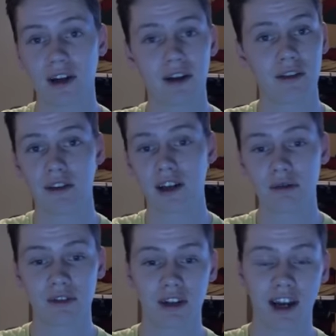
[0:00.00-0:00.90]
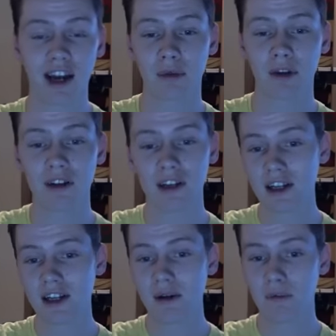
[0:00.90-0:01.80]
I didn't think that was gonna happen,
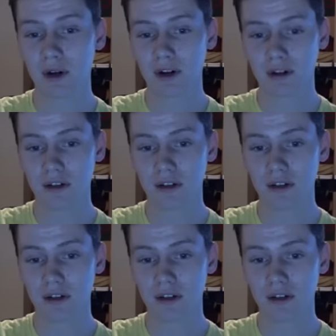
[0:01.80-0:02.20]
but